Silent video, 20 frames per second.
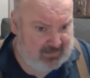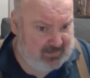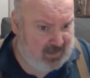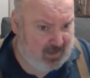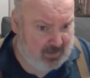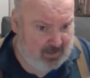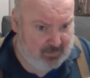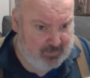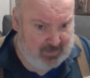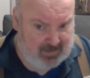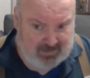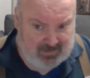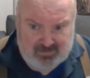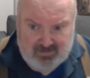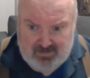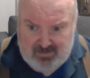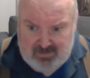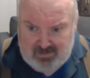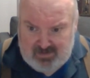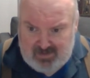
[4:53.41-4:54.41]
The argument is,
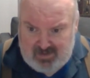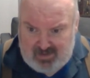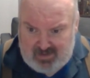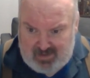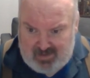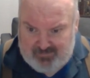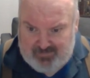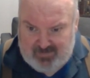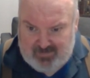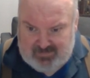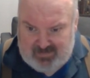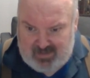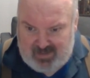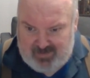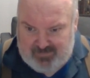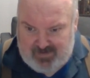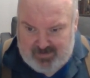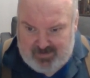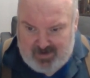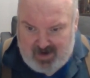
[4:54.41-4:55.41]

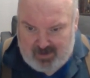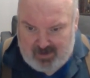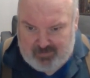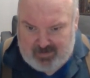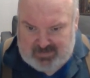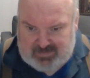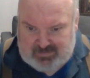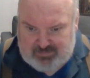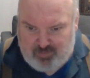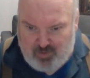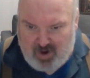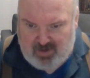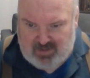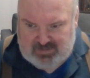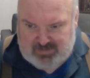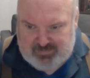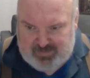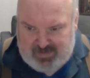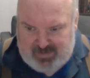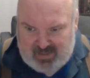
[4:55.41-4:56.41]
if they're not great spoils
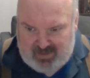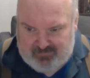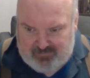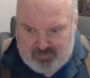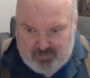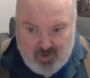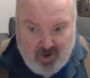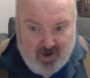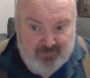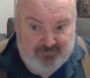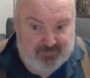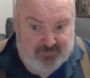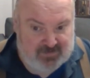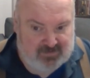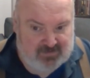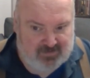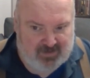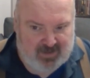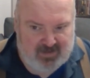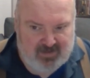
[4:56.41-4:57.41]
to be gotten from
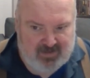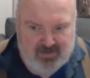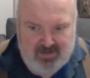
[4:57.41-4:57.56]
office, right?